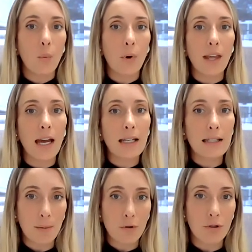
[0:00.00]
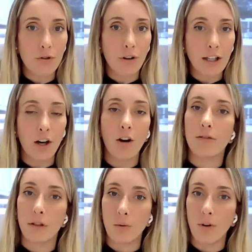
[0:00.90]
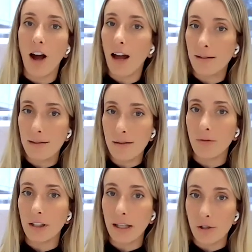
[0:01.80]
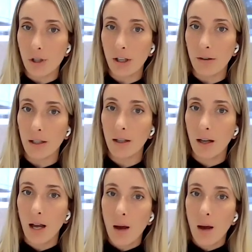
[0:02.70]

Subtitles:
with a double degree of law and civil engineering